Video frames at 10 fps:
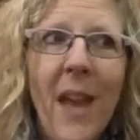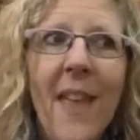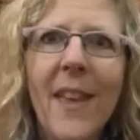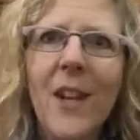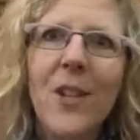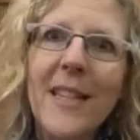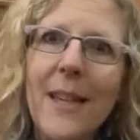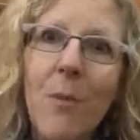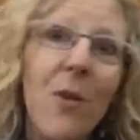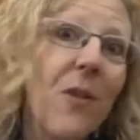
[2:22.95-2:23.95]
Then on
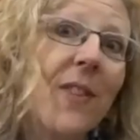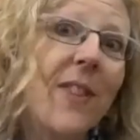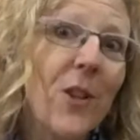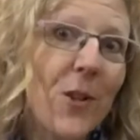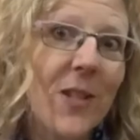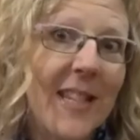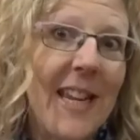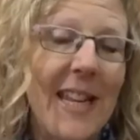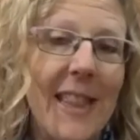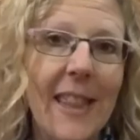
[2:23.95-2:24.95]
December
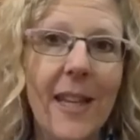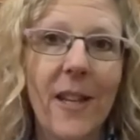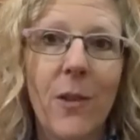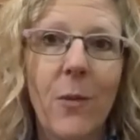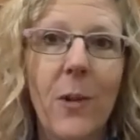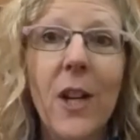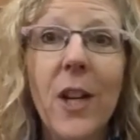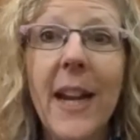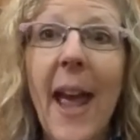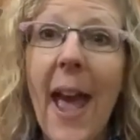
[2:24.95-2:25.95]
13th, we are
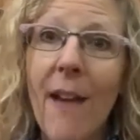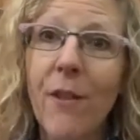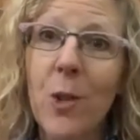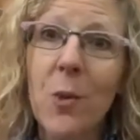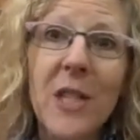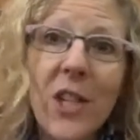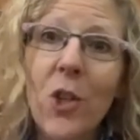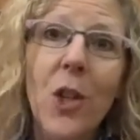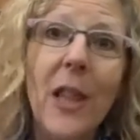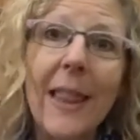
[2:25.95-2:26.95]
going to have our
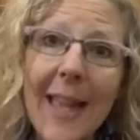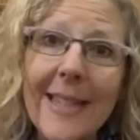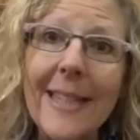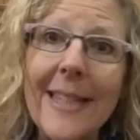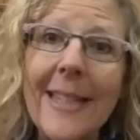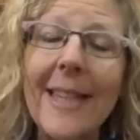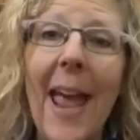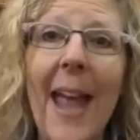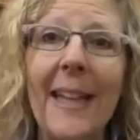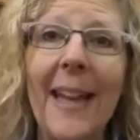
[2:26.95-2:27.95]
traditional lessons
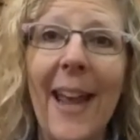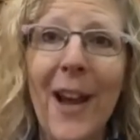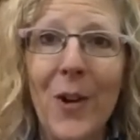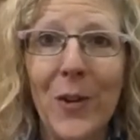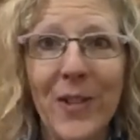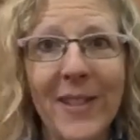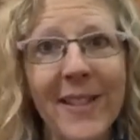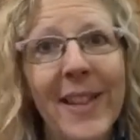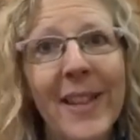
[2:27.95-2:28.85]
and carols.